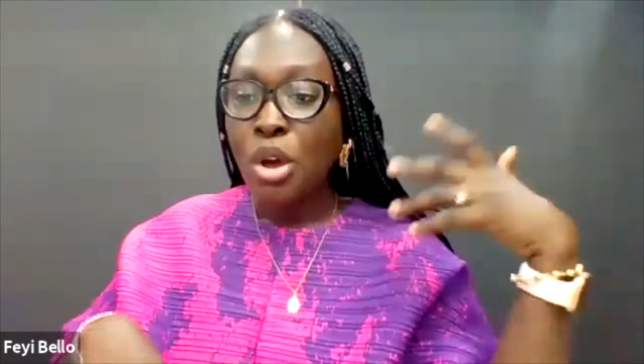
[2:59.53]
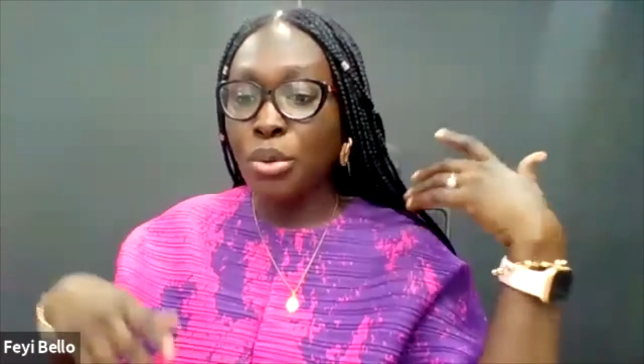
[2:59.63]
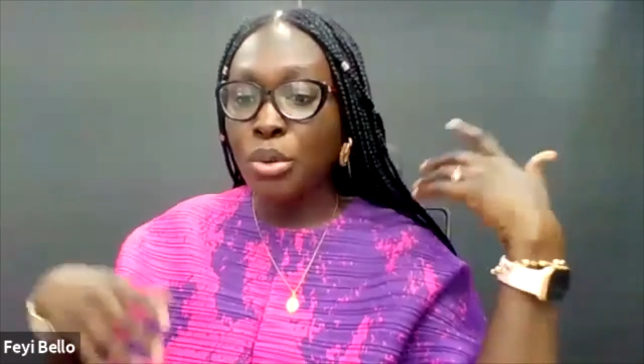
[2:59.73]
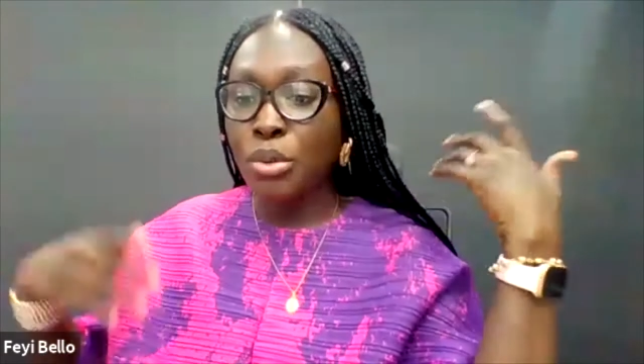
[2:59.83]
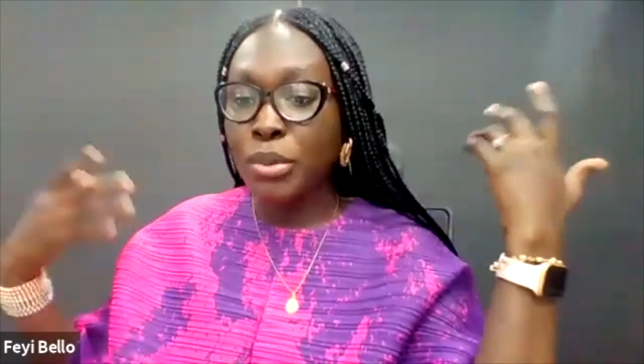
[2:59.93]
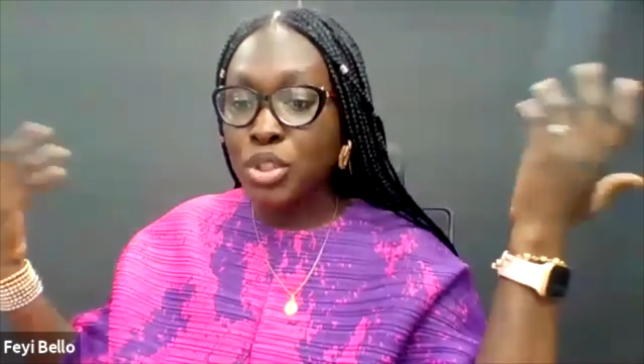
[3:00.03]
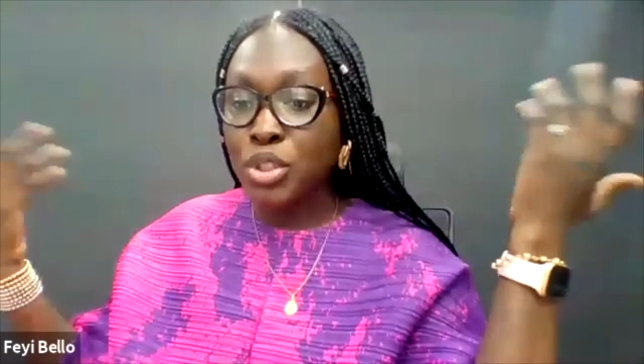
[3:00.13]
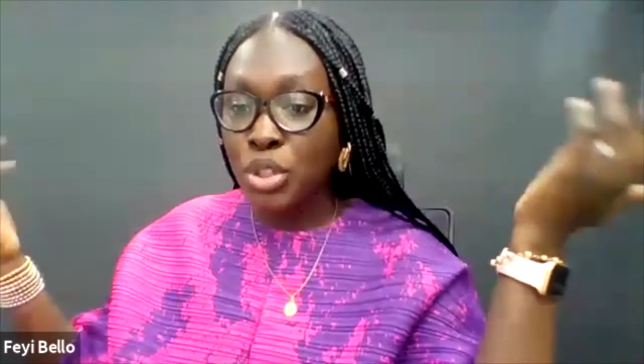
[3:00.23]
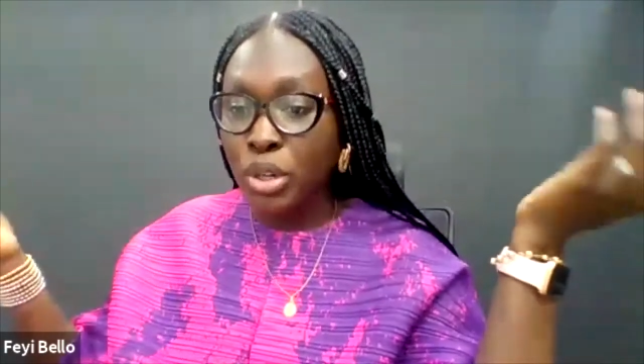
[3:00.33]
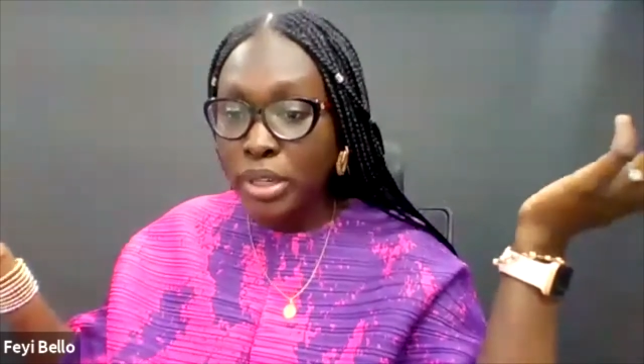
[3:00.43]
Although the
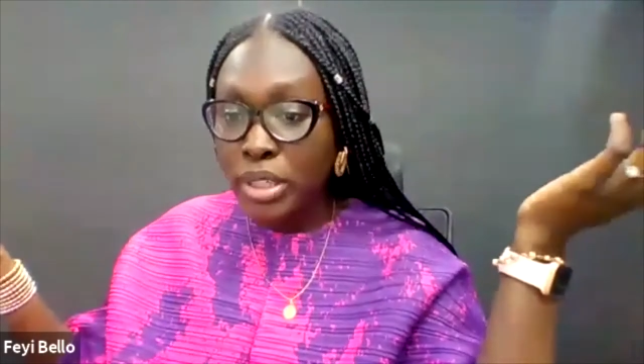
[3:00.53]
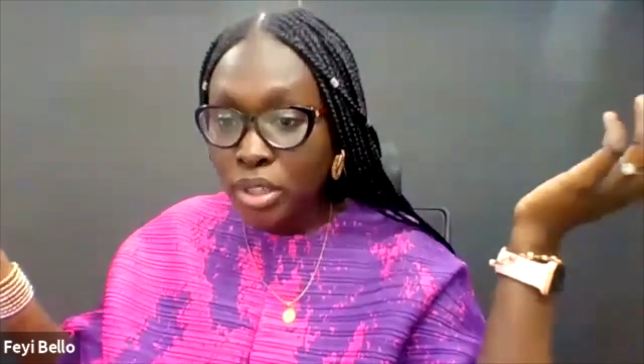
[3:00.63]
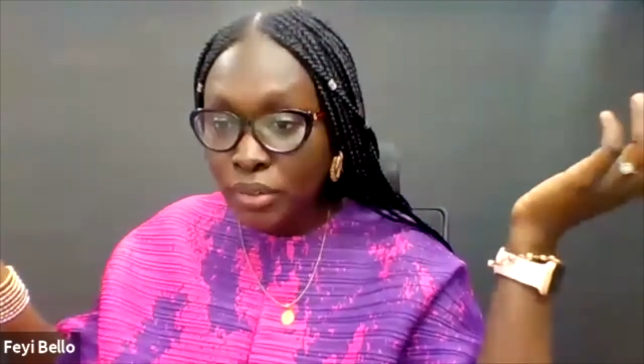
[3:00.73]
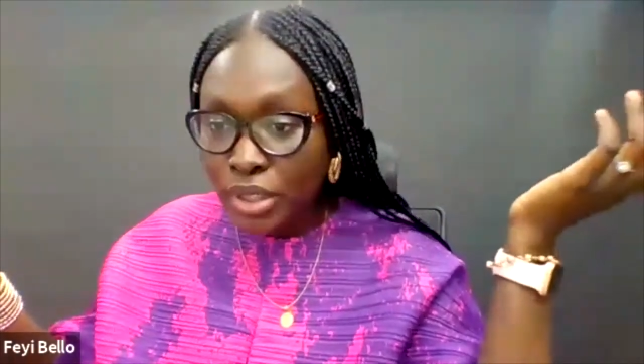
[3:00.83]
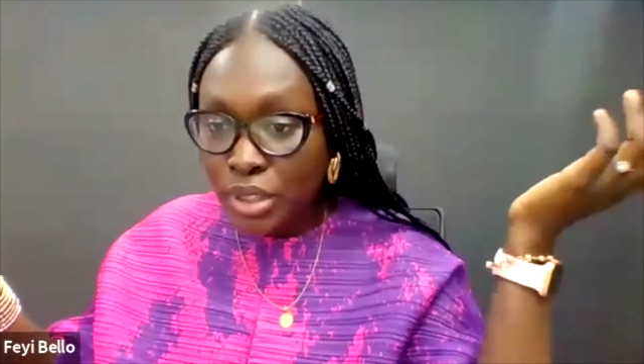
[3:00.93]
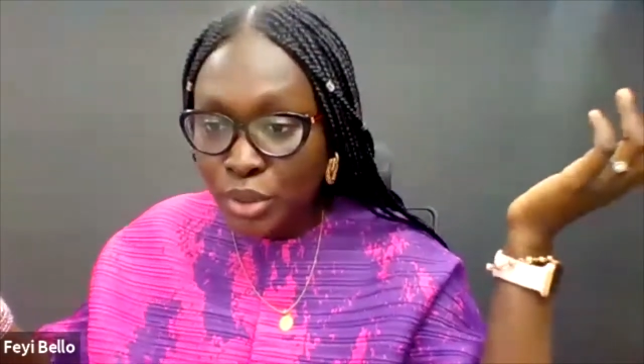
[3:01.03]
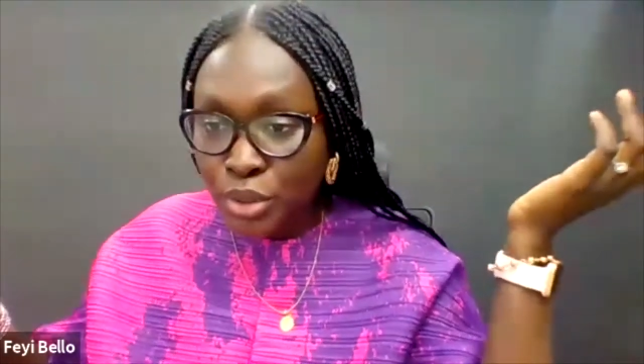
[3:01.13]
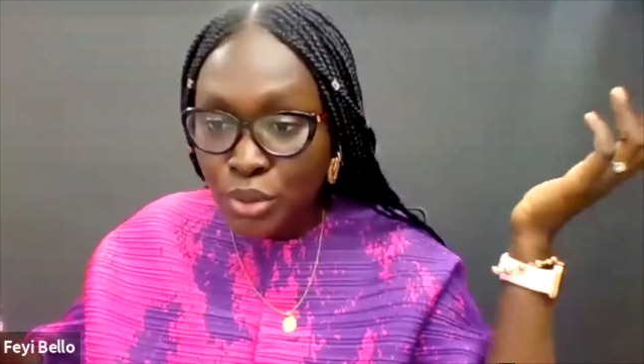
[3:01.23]
majority of the individuals